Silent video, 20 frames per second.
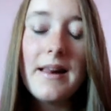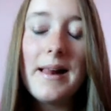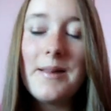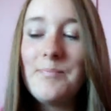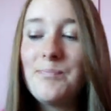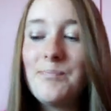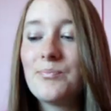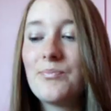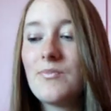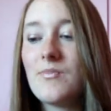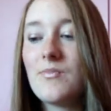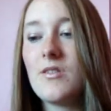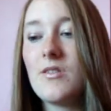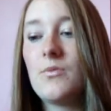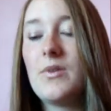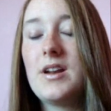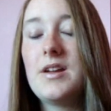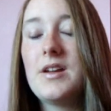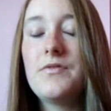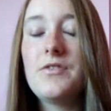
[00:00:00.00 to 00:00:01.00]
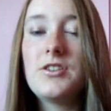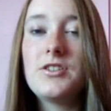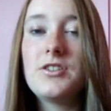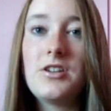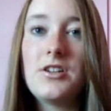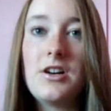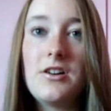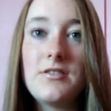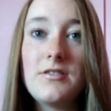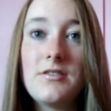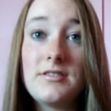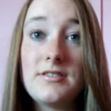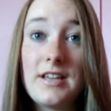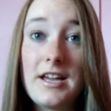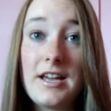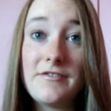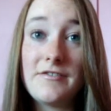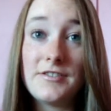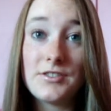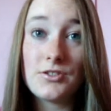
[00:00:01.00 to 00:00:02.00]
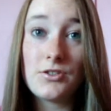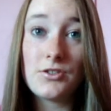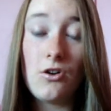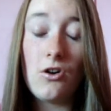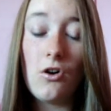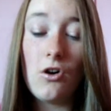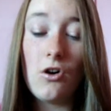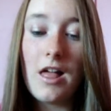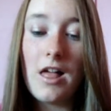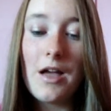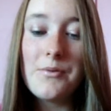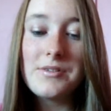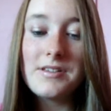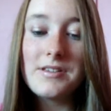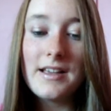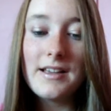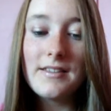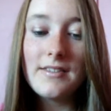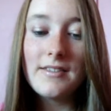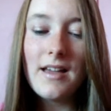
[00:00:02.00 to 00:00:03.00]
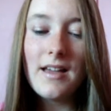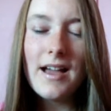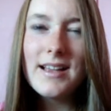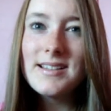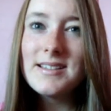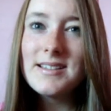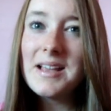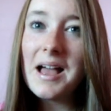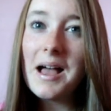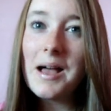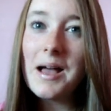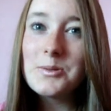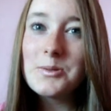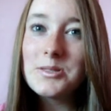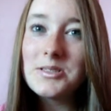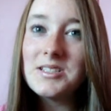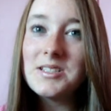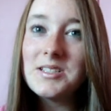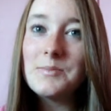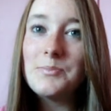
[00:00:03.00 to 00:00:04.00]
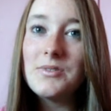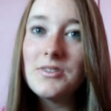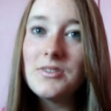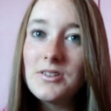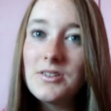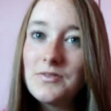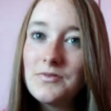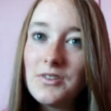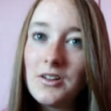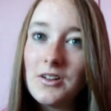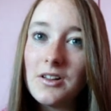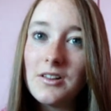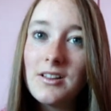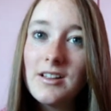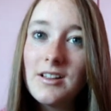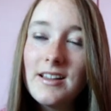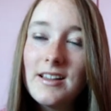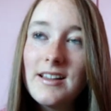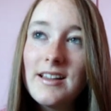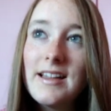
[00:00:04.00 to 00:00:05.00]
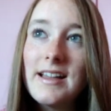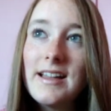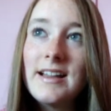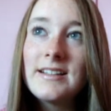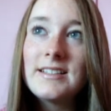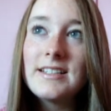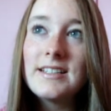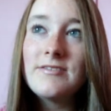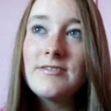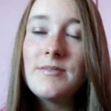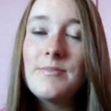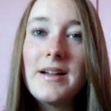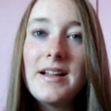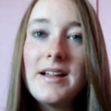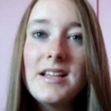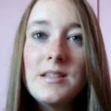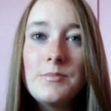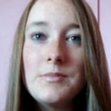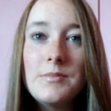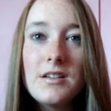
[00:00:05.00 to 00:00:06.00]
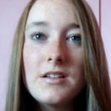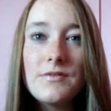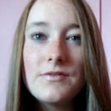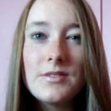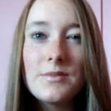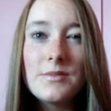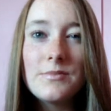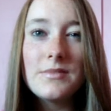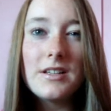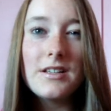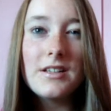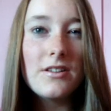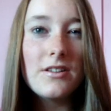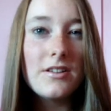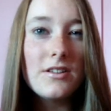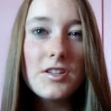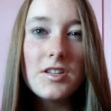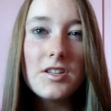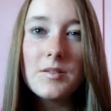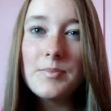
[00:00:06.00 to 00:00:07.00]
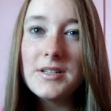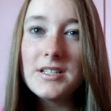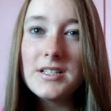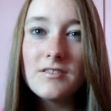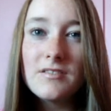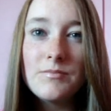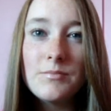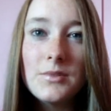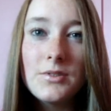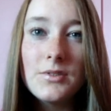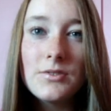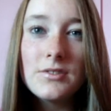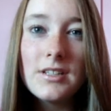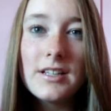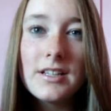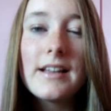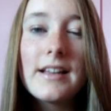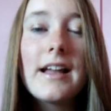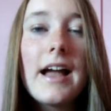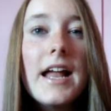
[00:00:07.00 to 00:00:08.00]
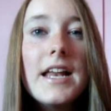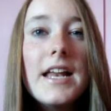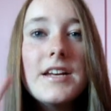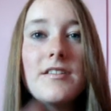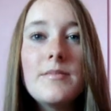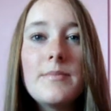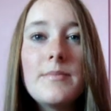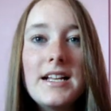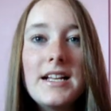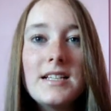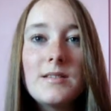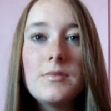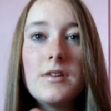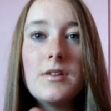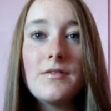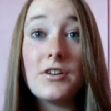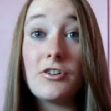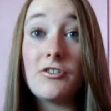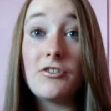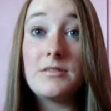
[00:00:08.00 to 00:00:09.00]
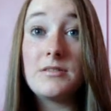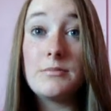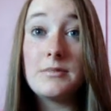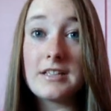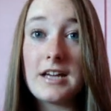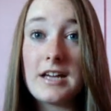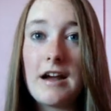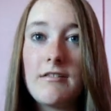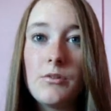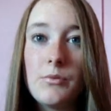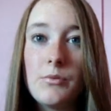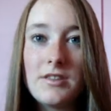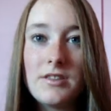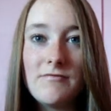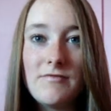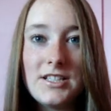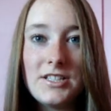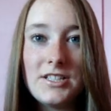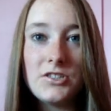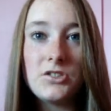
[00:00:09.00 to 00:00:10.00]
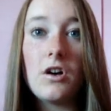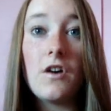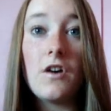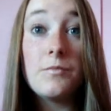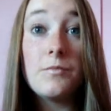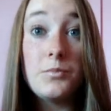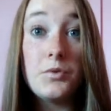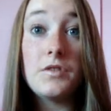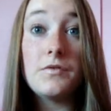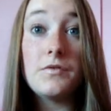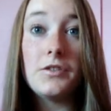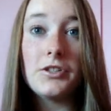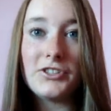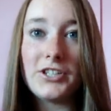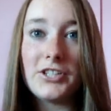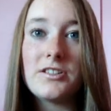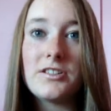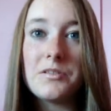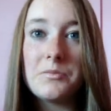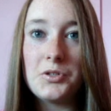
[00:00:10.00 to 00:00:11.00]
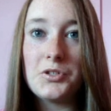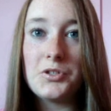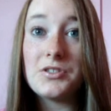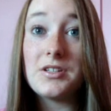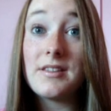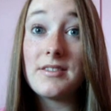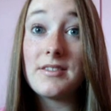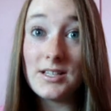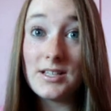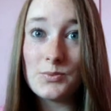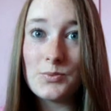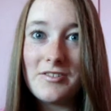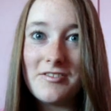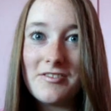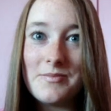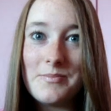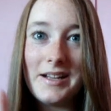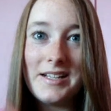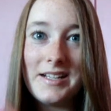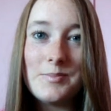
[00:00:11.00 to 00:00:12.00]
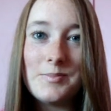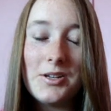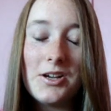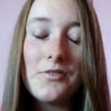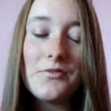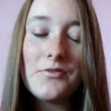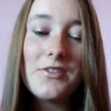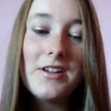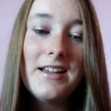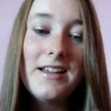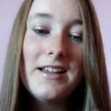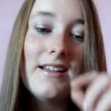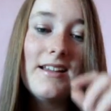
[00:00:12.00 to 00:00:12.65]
Um, when I first heard the sirens call, I was like, that is absolutely beautiful it, it reminds me of some in another piece of music. It kind of reminds me of a Christmas carol with a really soft, beautiful, gentle music. That's what it reminds me of.